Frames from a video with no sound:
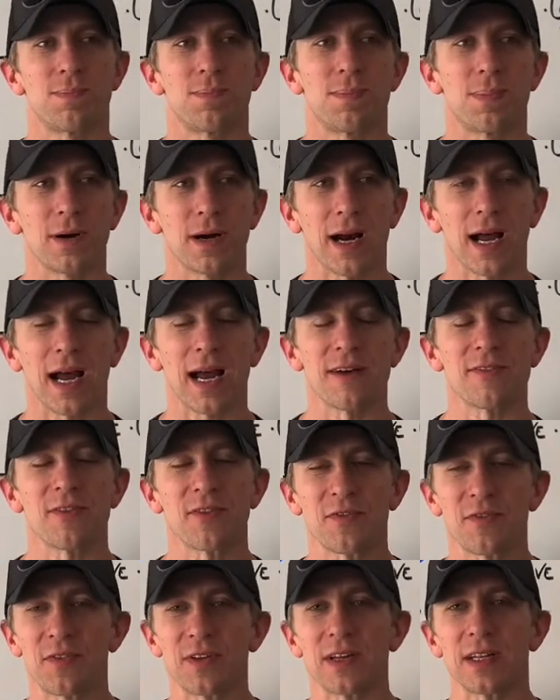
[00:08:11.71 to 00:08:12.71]
but I have a
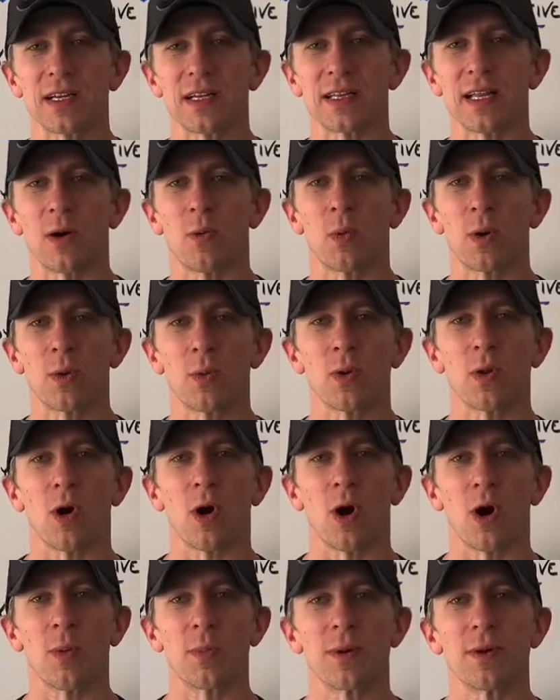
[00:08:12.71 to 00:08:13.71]
feeling that we will
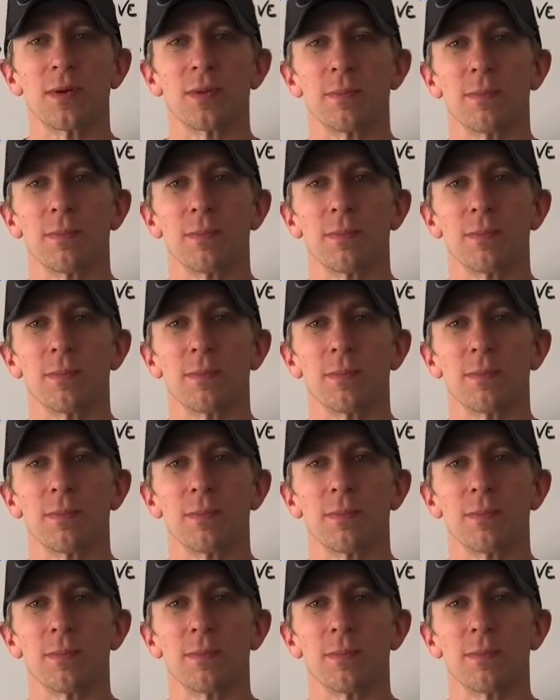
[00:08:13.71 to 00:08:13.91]
all be